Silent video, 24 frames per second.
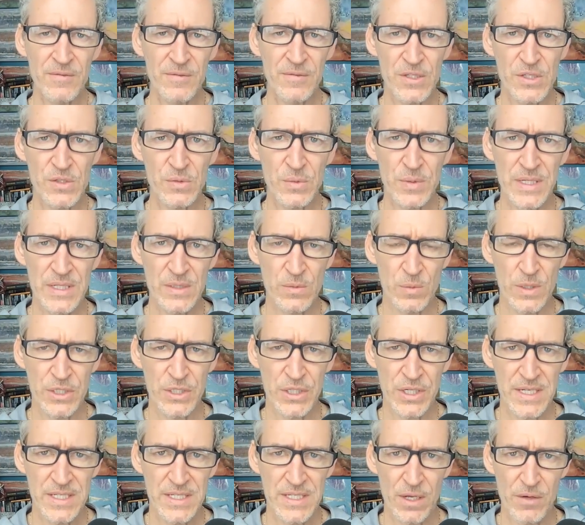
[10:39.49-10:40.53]
First one is what
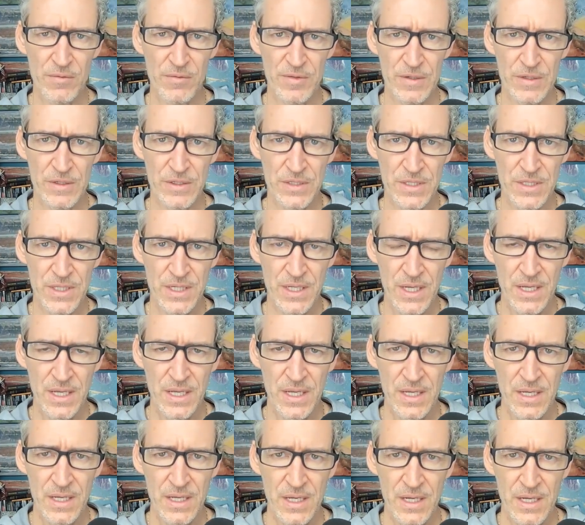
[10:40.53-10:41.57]
should I sell first?
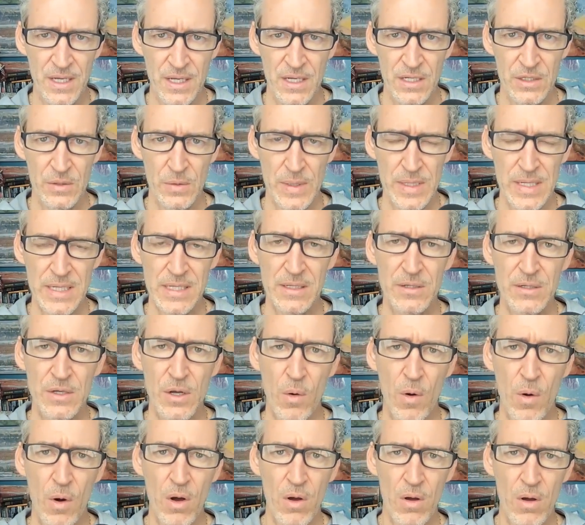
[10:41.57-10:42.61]
Do I need to
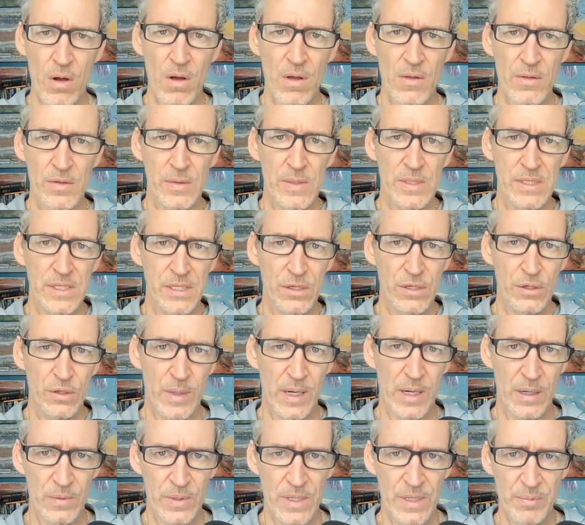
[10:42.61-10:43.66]
know all there is to know
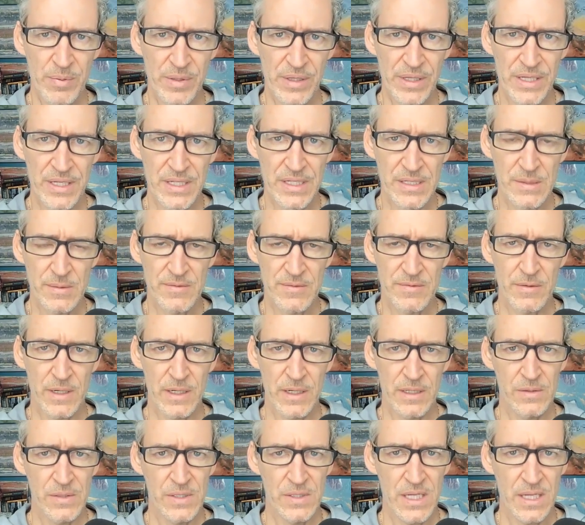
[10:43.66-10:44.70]
about replans
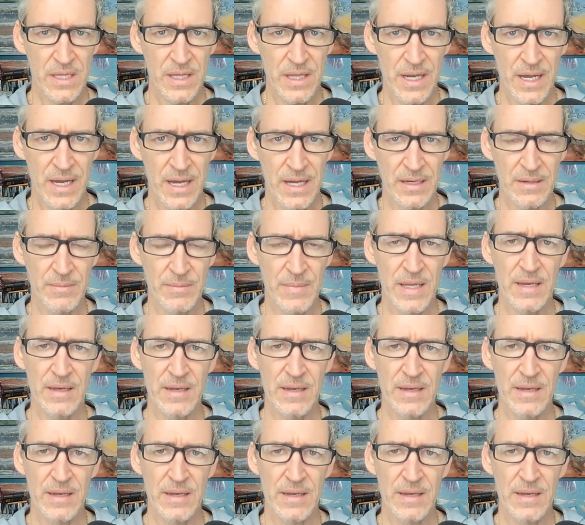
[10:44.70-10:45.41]
before I go sell an item?